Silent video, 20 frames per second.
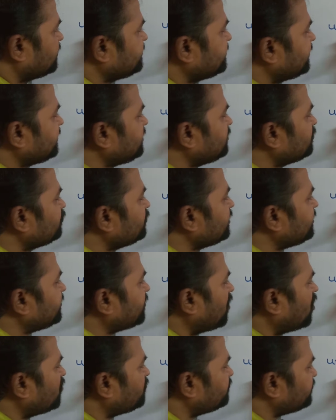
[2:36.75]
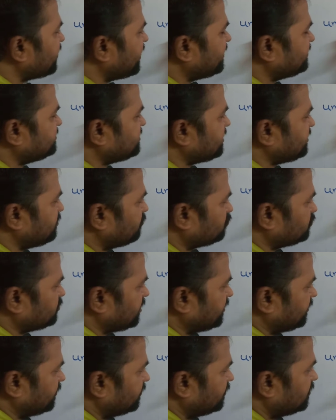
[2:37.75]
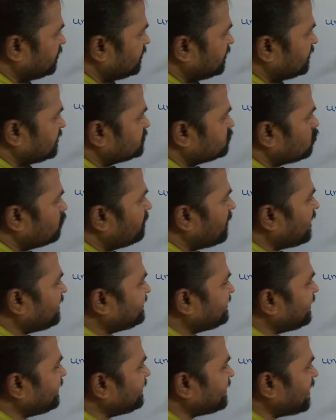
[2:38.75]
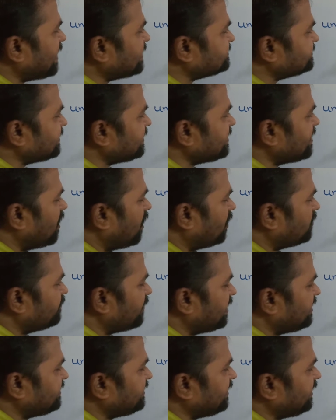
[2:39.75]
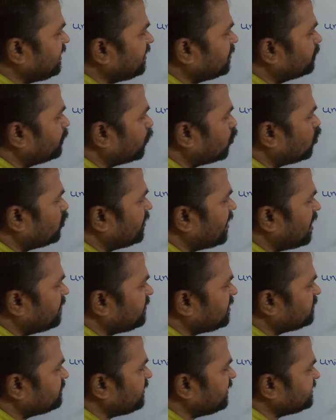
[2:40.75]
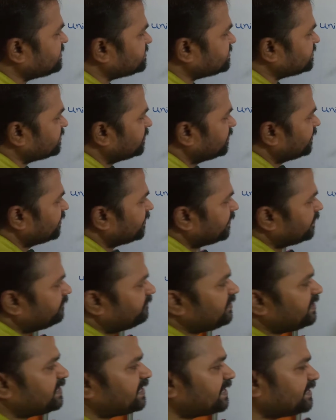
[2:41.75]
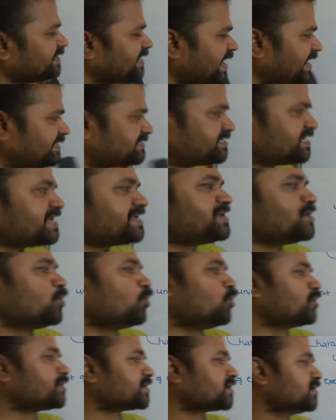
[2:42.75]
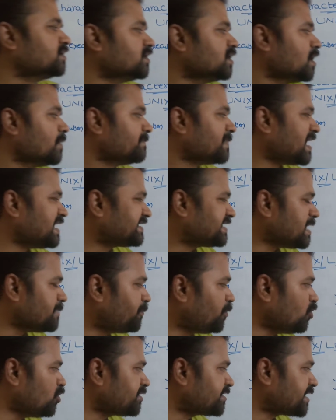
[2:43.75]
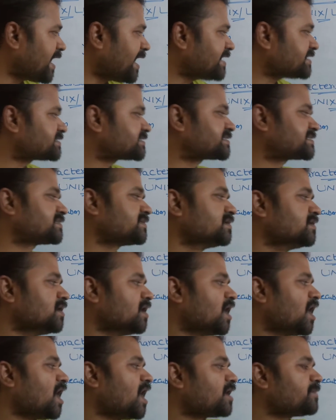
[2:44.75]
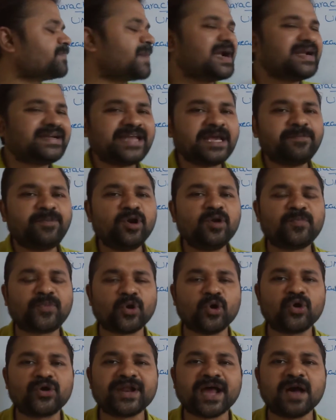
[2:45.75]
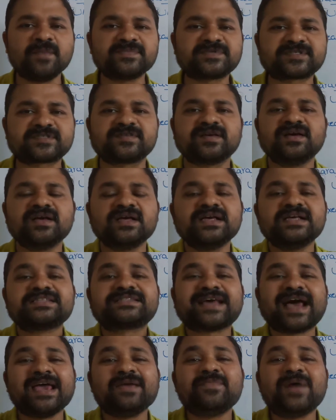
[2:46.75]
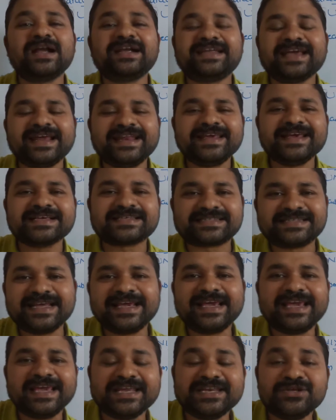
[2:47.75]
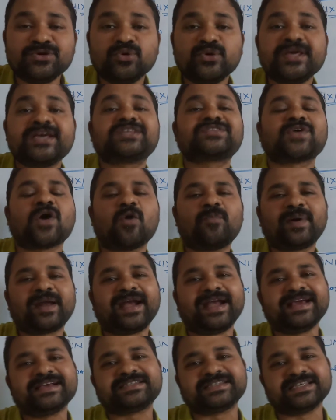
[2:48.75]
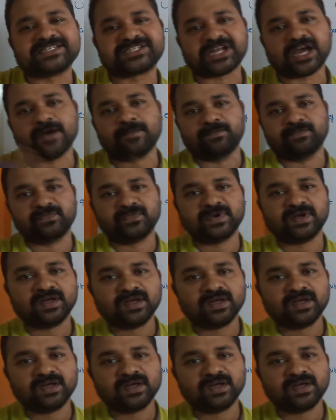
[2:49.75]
So multitasking or multi-programming means we can execute multiple tasks or multiple programs simultaneously in UNIX operating system.